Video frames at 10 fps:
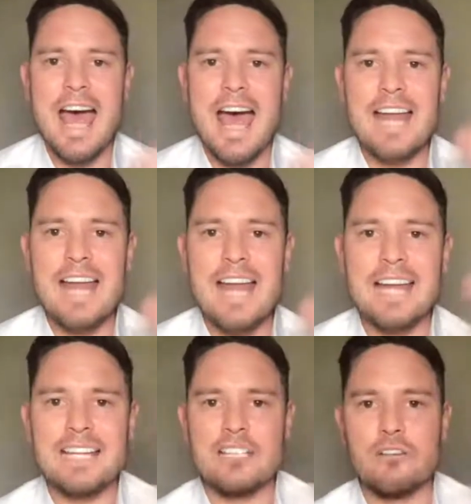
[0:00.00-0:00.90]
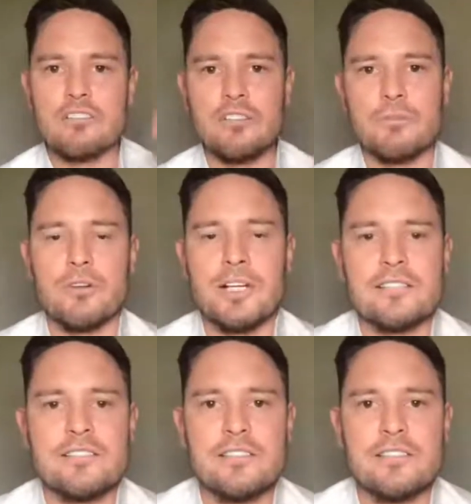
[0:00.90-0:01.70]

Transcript: adding it onto the price.